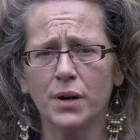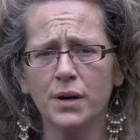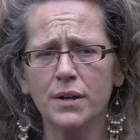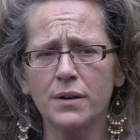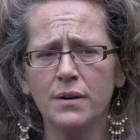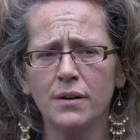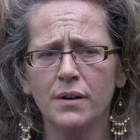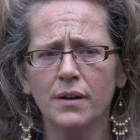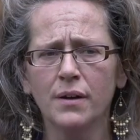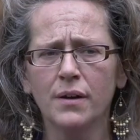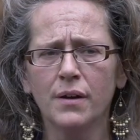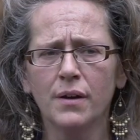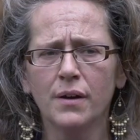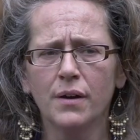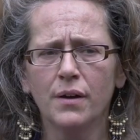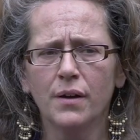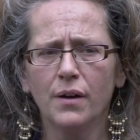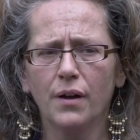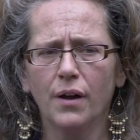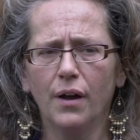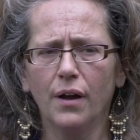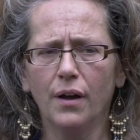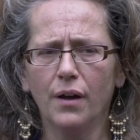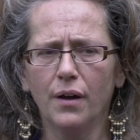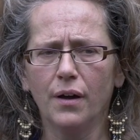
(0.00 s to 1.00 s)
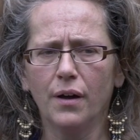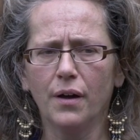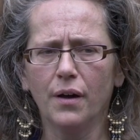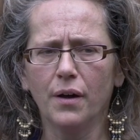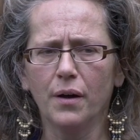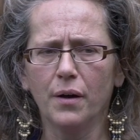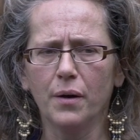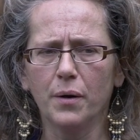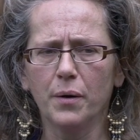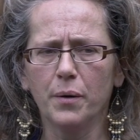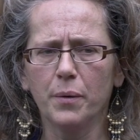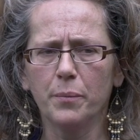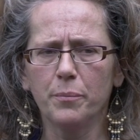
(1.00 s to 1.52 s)
one.
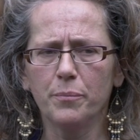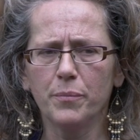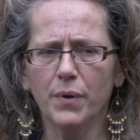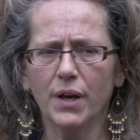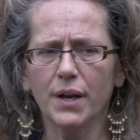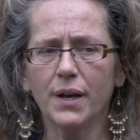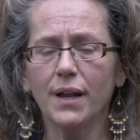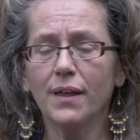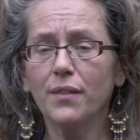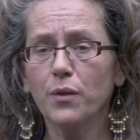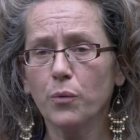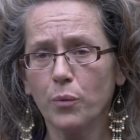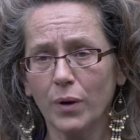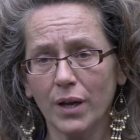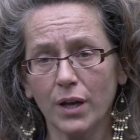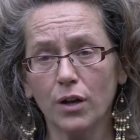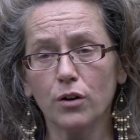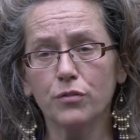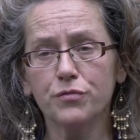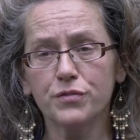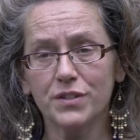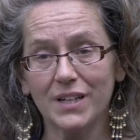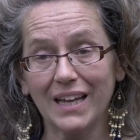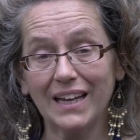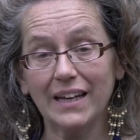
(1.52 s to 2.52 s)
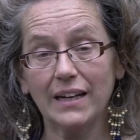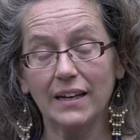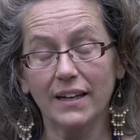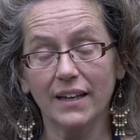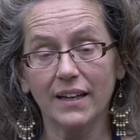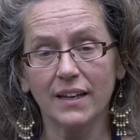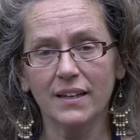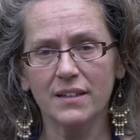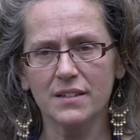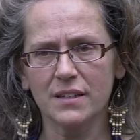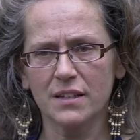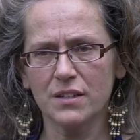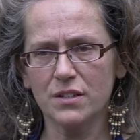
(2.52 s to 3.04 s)
Um, another way of
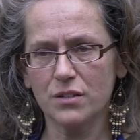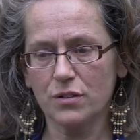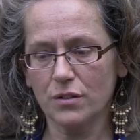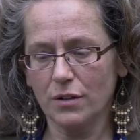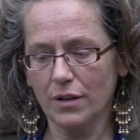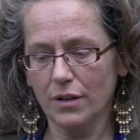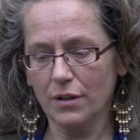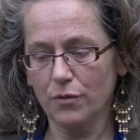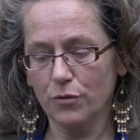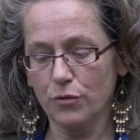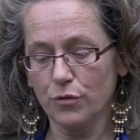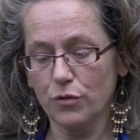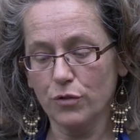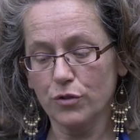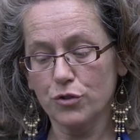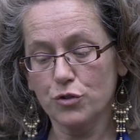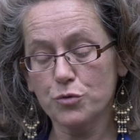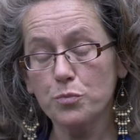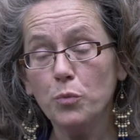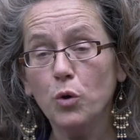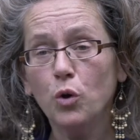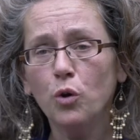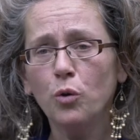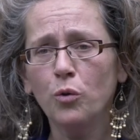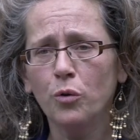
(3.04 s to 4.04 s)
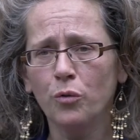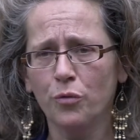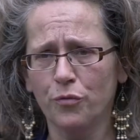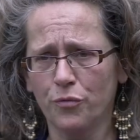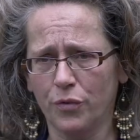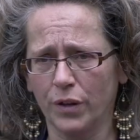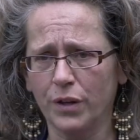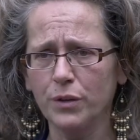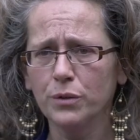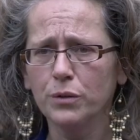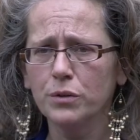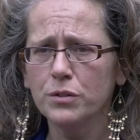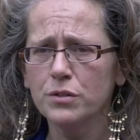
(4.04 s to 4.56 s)
tackling it is small
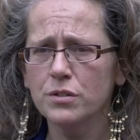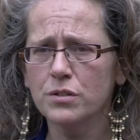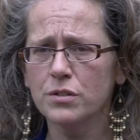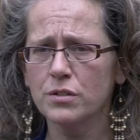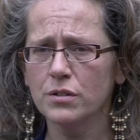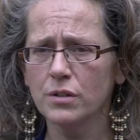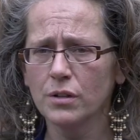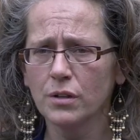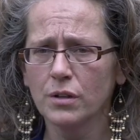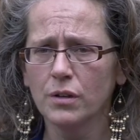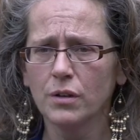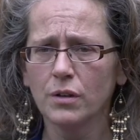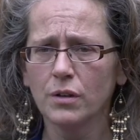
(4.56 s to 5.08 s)
fields.